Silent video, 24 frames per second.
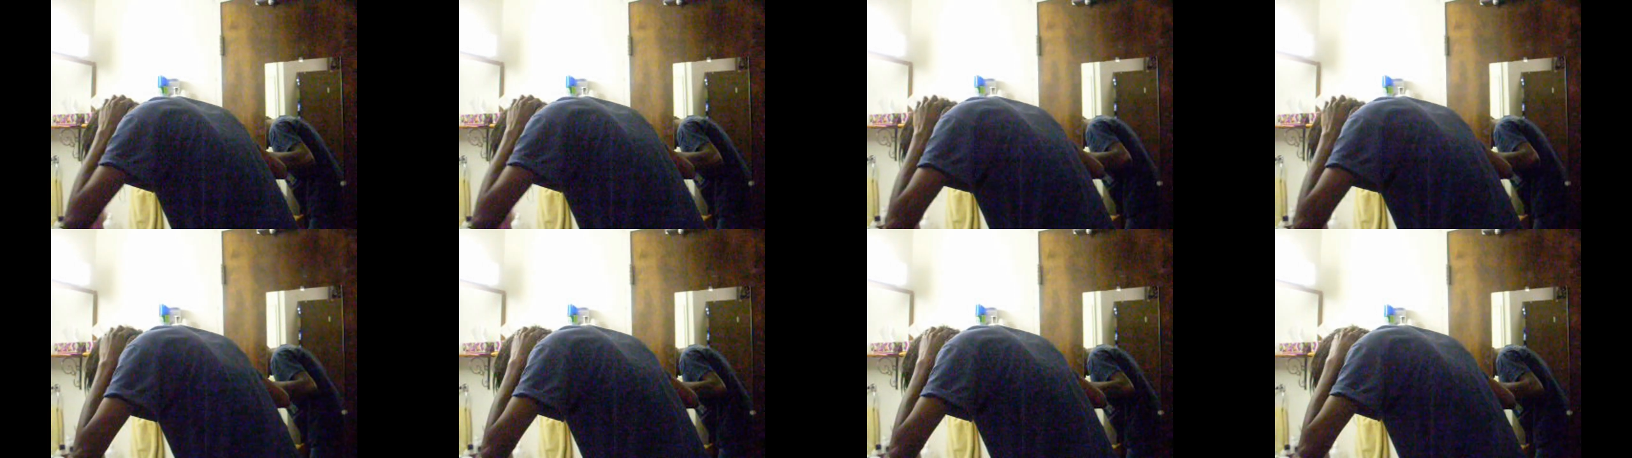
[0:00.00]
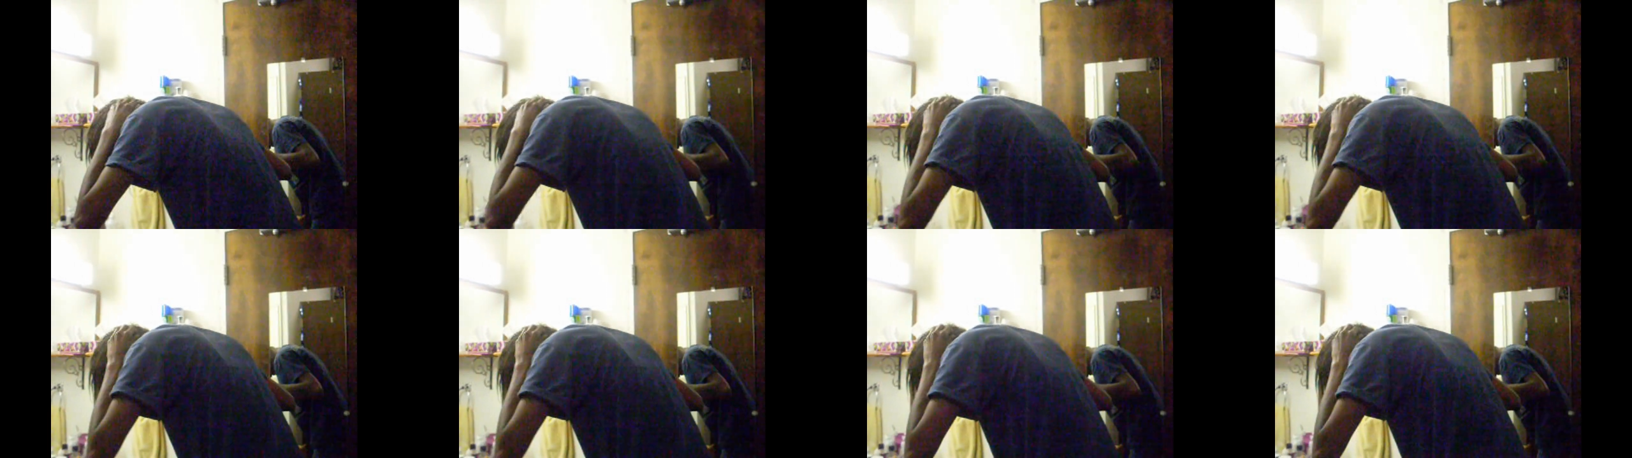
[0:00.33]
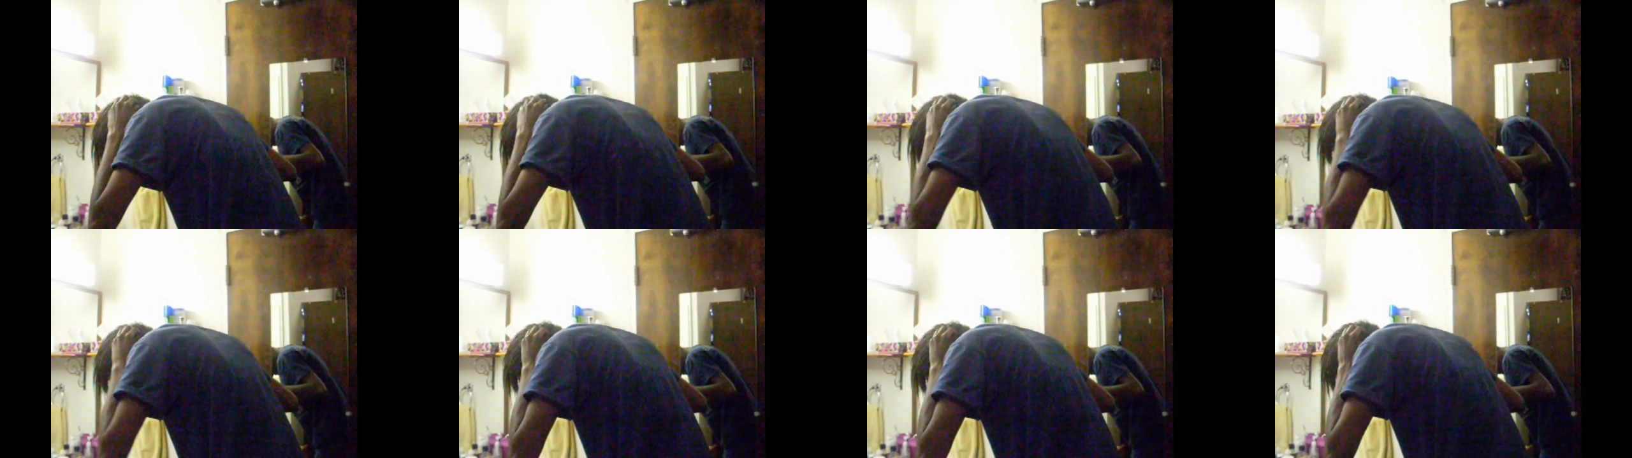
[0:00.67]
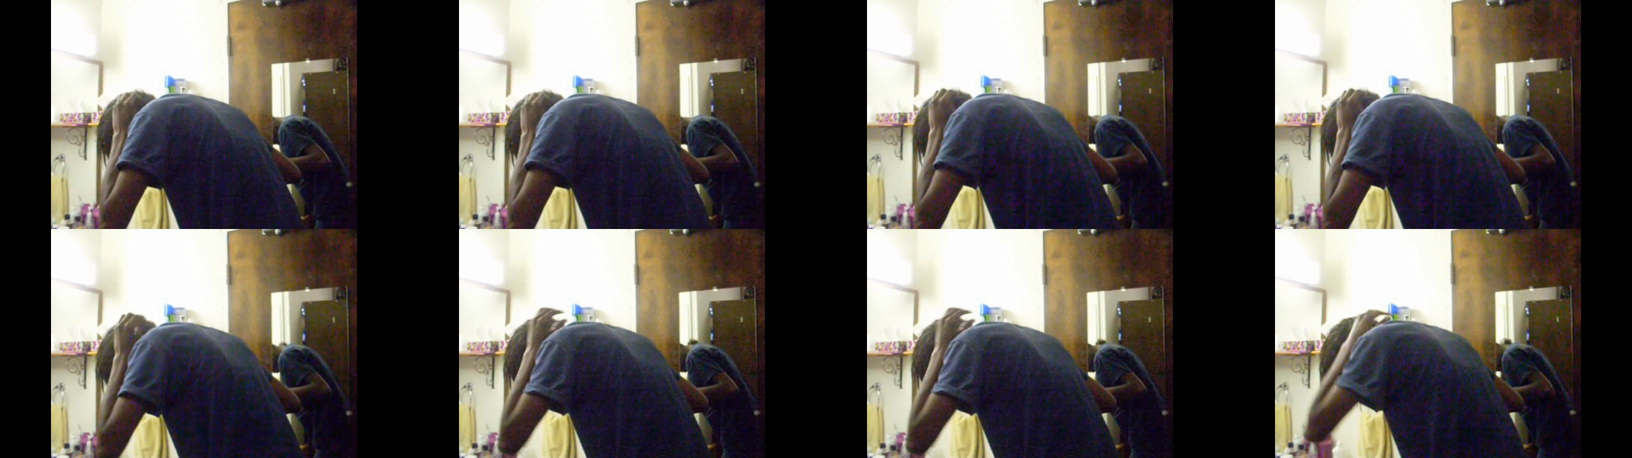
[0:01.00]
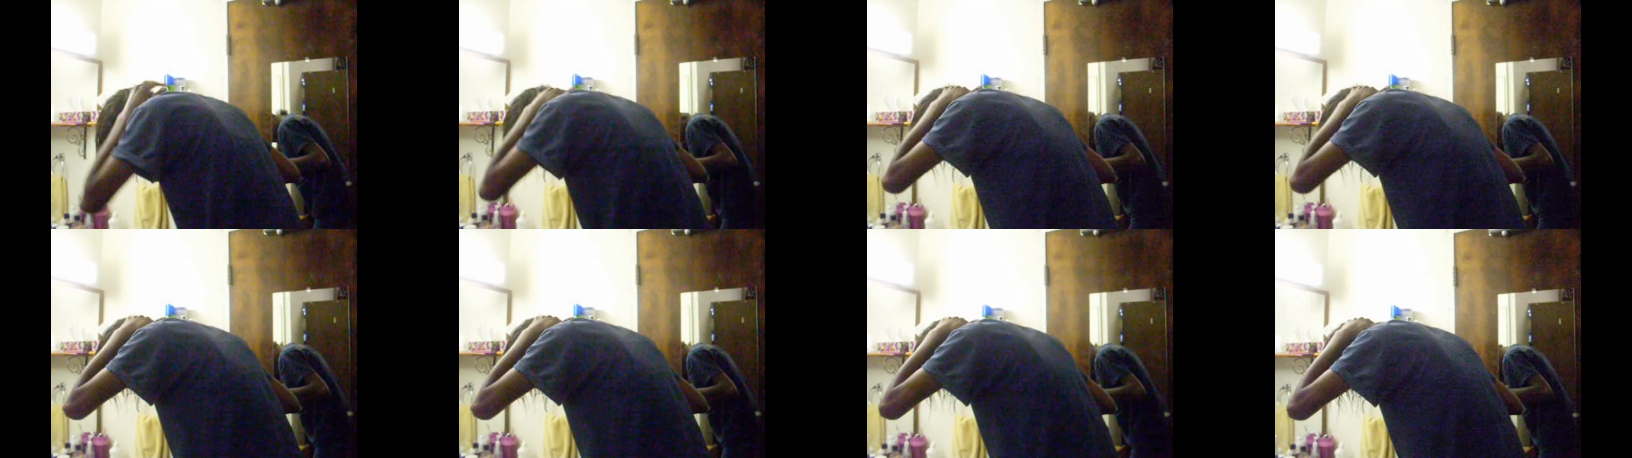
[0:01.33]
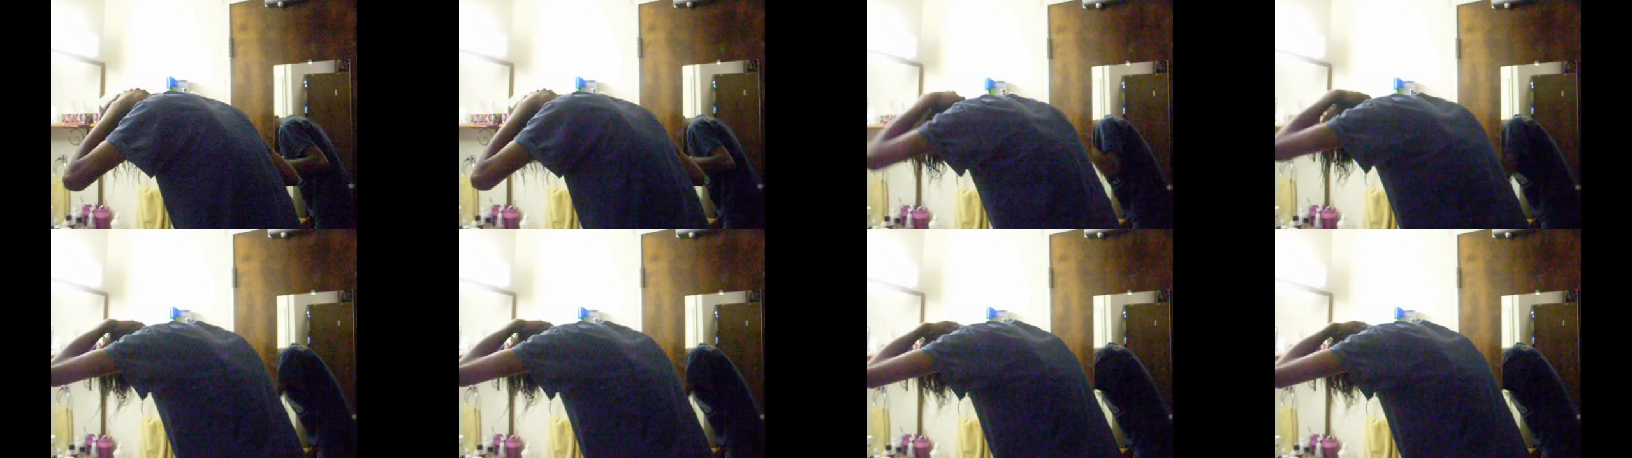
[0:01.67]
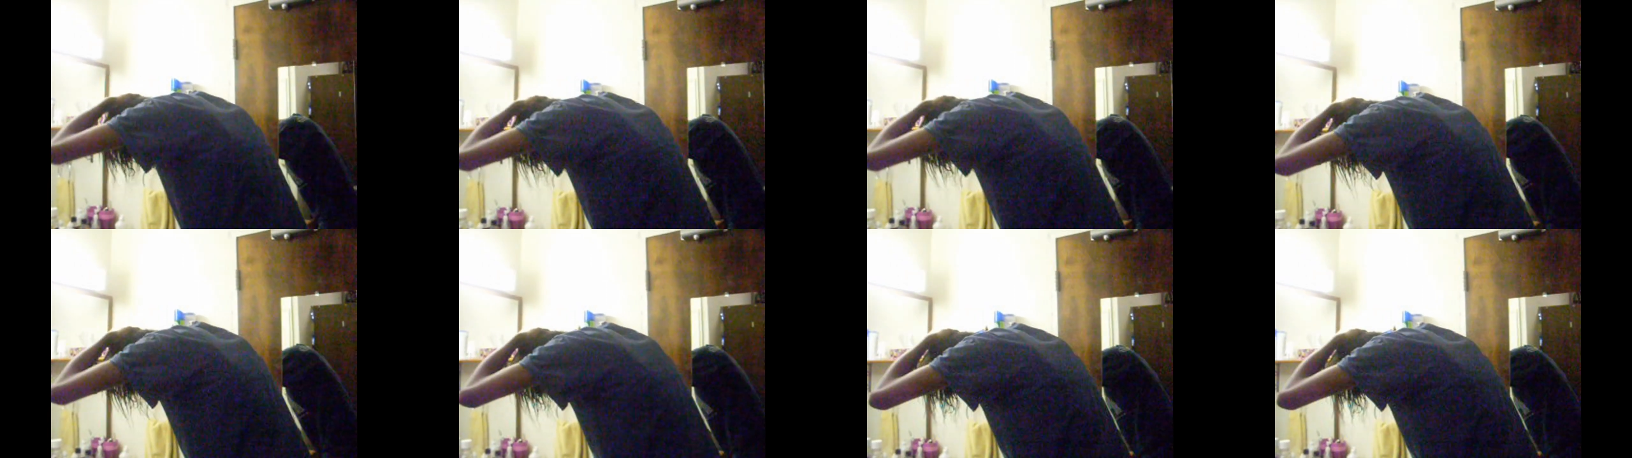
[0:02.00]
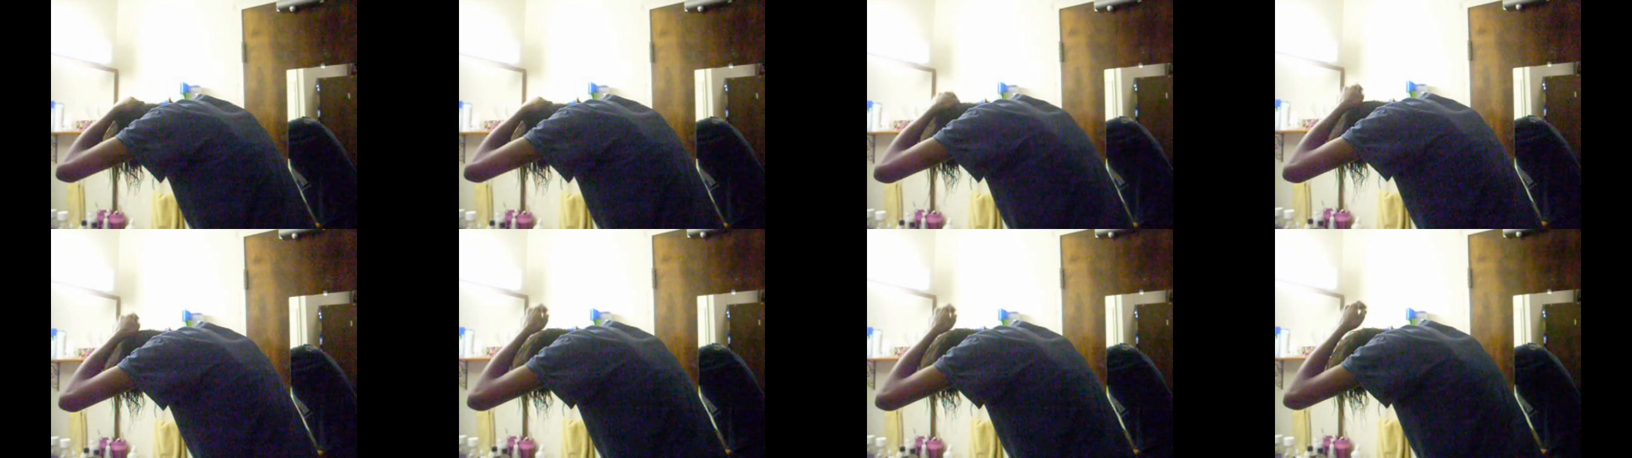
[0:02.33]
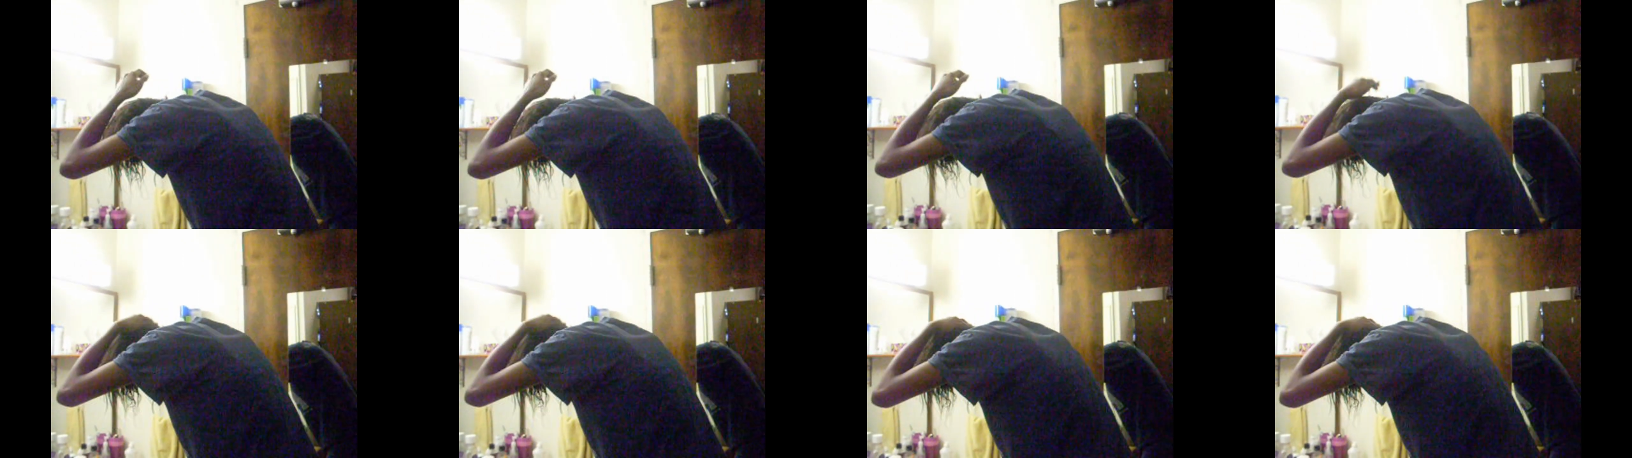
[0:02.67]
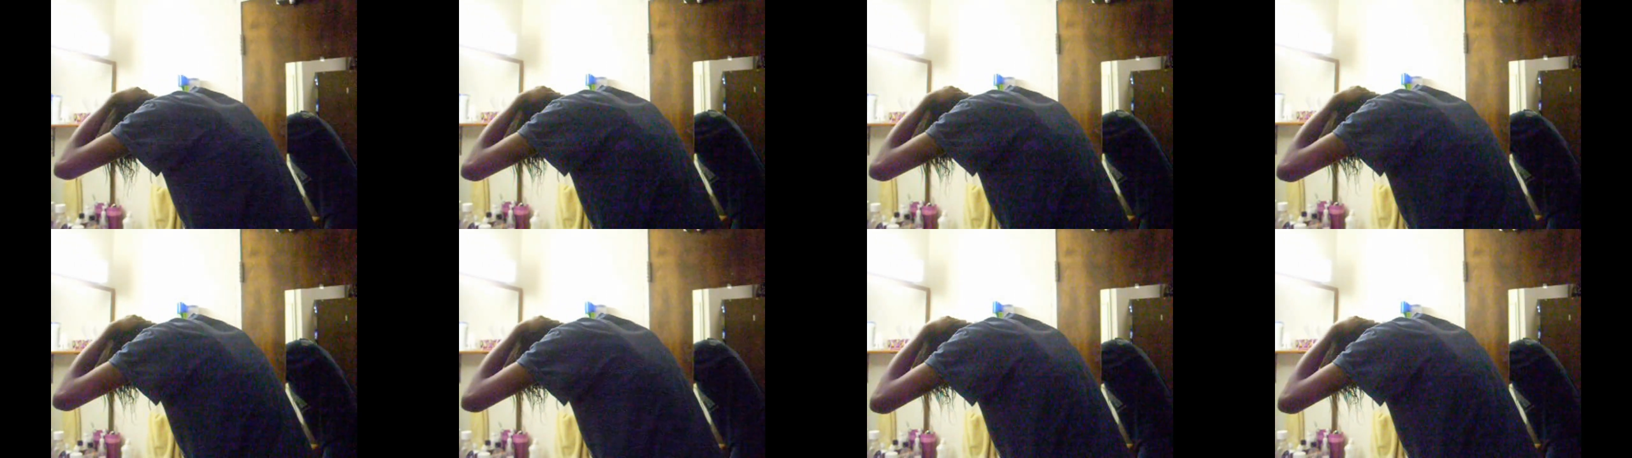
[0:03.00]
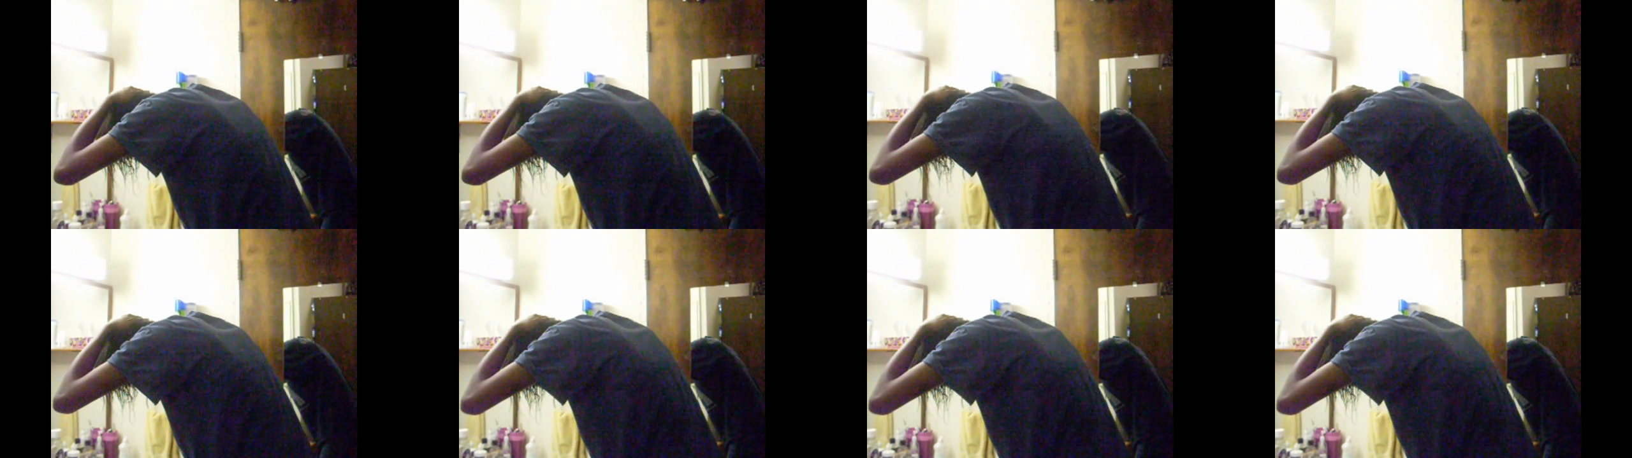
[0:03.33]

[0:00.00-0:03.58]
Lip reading: [unreadable: no face in view]